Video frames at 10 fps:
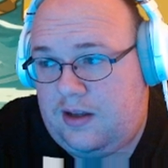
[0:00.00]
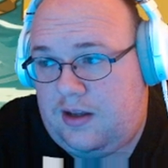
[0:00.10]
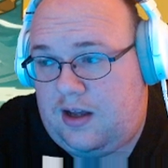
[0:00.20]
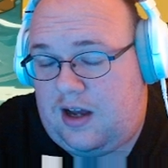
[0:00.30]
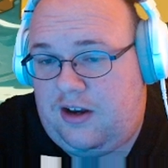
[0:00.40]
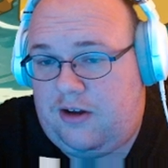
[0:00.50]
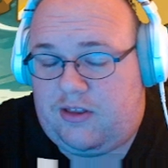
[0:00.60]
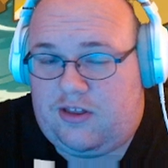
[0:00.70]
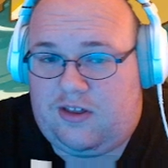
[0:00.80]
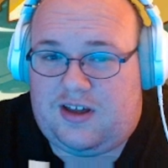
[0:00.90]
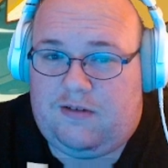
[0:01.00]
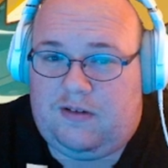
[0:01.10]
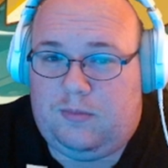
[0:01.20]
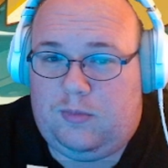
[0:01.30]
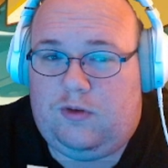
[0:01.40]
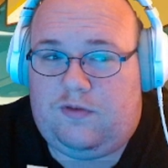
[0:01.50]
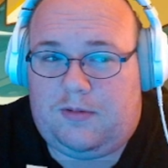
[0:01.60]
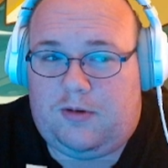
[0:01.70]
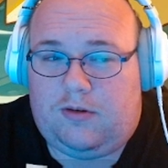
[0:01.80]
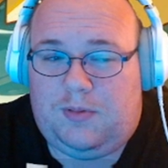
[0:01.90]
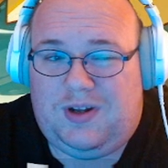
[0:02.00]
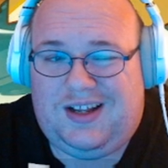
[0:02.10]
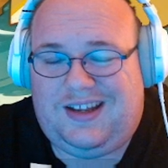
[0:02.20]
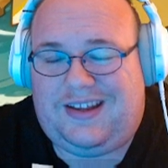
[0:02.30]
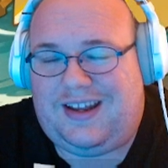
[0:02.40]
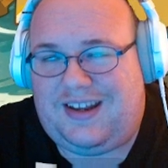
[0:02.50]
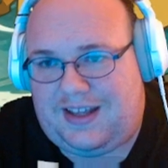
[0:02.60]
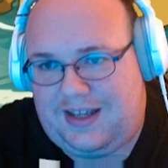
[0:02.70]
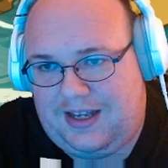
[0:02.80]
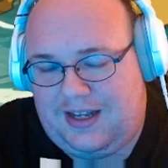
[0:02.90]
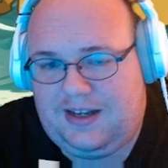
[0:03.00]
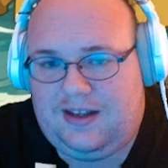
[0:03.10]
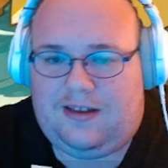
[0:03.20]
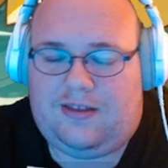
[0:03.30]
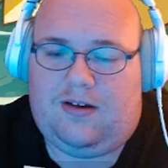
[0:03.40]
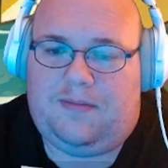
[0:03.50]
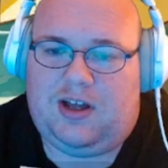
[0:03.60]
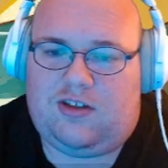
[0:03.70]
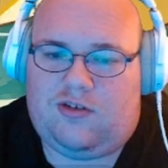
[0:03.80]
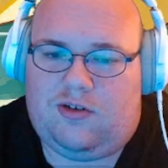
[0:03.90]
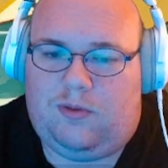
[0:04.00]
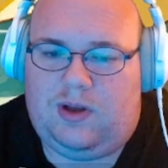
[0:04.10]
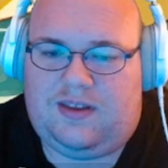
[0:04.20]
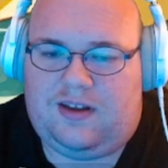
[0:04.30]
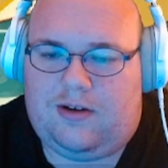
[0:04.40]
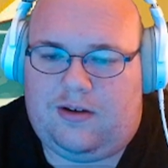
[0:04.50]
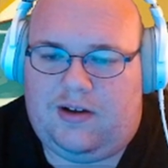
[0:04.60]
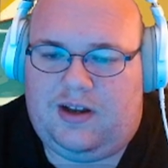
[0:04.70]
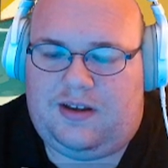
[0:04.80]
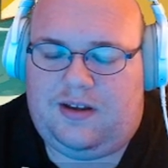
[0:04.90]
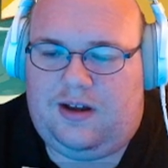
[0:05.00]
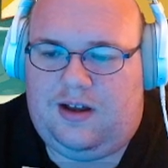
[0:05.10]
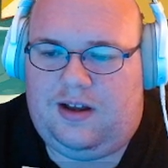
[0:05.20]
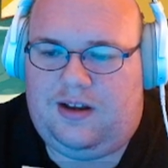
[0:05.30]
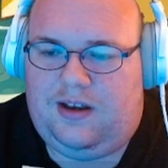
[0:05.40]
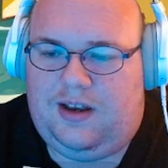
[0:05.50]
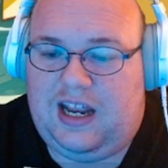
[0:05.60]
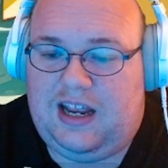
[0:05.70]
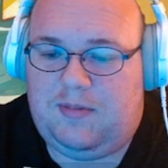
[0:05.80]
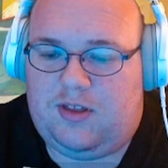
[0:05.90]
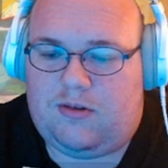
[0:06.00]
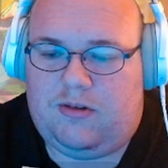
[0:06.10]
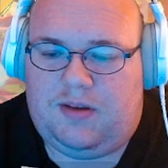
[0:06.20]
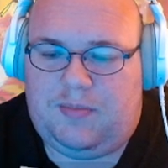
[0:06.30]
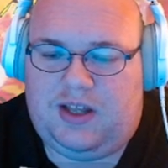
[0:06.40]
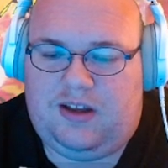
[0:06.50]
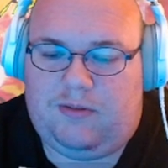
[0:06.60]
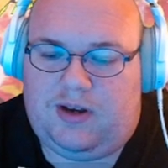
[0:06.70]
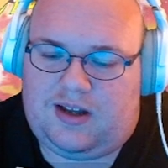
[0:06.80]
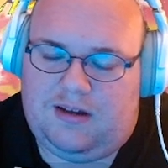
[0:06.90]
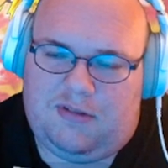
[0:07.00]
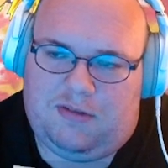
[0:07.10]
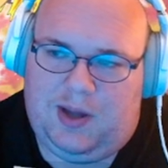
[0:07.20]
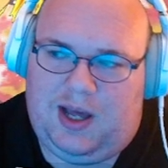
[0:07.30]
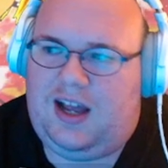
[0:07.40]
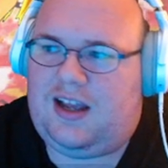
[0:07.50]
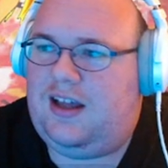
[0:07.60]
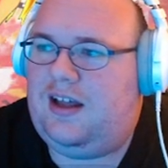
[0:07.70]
I know it just got removed from Google Play yet again, so I'm not sure what the current name is going to be when it comes back.